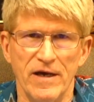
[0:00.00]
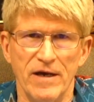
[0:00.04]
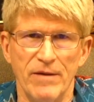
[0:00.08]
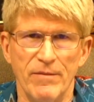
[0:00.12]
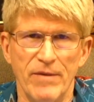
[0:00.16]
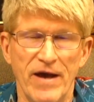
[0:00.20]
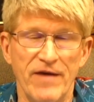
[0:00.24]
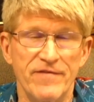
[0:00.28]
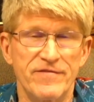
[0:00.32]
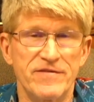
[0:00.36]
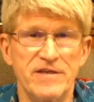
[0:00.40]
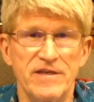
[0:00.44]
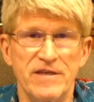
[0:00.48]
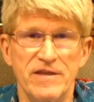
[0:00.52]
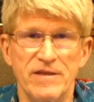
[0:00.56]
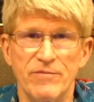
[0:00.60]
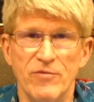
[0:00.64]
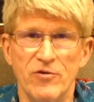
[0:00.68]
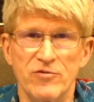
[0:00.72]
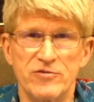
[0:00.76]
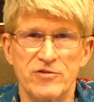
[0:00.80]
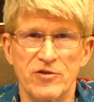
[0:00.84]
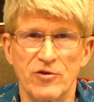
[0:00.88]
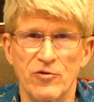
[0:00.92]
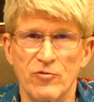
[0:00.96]
I've seen the
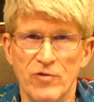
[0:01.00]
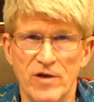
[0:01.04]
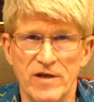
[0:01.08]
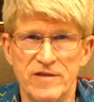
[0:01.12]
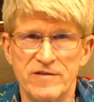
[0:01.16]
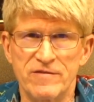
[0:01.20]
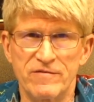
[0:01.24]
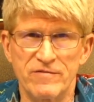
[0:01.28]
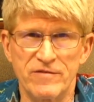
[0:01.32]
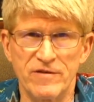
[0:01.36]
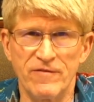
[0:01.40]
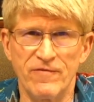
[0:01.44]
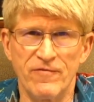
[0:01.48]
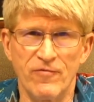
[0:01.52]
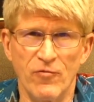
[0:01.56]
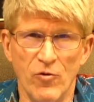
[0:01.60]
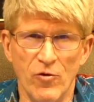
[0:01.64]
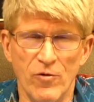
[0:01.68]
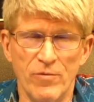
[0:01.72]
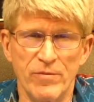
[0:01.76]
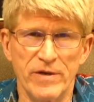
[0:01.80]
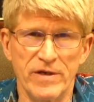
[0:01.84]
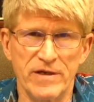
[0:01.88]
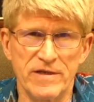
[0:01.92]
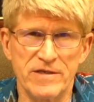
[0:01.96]
most aggressive
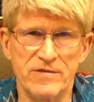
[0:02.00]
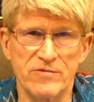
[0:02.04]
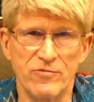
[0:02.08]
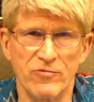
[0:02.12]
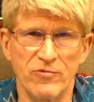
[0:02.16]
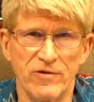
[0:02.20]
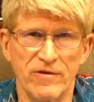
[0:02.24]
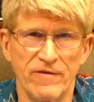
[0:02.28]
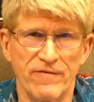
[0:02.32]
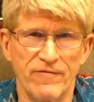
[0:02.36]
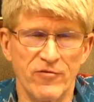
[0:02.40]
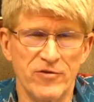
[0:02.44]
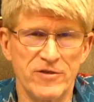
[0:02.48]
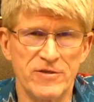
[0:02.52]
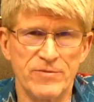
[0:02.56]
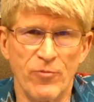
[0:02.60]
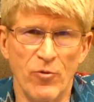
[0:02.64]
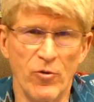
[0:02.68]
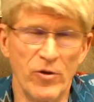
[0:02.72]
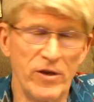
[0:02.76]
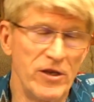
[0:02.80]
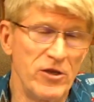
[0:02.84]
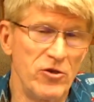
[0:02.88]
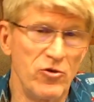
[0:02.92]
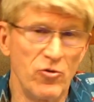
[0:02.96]
deformities where the foot's
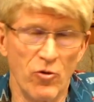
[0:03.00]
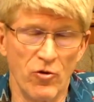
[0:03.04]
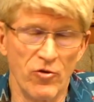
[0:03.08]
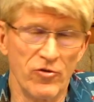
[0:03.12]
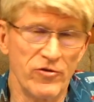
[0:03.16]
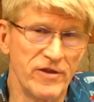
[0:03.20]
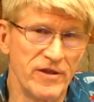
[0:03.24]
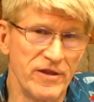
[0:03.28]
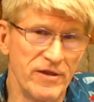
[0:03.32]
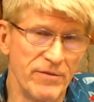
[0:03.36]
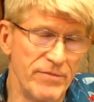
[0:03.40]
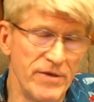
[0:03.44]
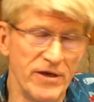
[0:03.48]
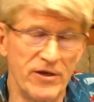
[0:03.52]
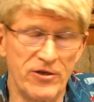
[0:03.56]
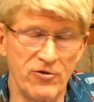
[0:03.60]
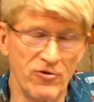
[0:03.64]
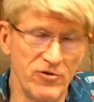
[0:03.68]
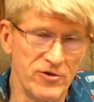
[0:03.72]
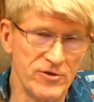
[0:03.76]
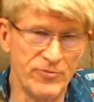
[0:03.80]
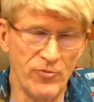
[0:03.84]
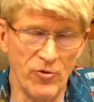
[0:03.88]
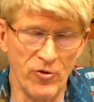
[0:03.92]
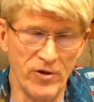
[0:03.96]
pointing north and the big
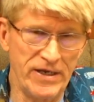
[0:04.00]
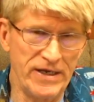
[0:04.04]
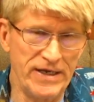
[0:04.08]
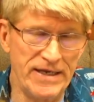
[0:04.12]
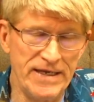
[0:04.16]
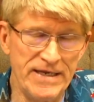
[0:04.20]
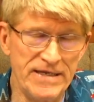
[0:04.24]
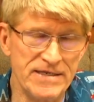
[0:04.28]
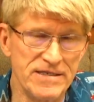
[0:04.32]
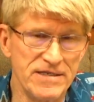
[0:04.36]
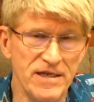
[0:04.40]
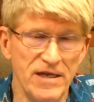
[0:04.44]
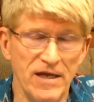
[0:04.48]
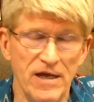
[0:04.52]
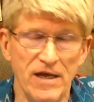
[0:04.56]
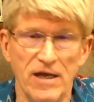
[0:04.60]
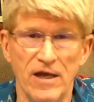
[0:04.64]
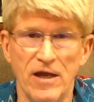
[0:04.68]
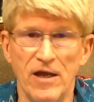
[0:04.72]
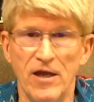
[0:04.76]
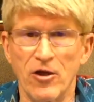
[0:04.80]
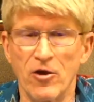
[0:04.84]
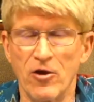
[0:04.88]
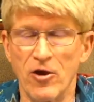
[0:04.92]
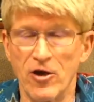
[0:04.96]
toe's pointing east
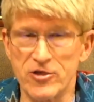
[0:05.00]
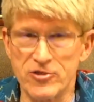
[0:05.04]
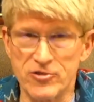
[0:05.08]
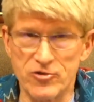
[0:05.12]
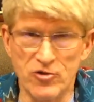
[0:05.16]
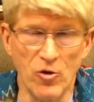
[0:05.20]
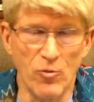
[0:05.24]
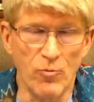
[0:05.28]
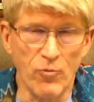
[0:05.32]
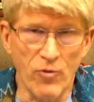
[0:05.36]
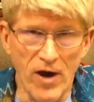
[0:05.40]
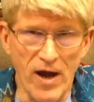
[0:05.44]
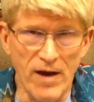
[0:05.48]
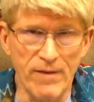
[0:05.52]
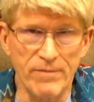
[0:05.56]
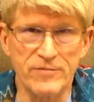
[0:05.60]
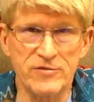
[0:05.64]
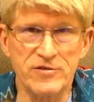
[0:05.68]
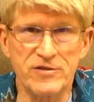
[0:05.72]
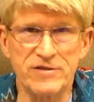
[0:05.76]
cause no problems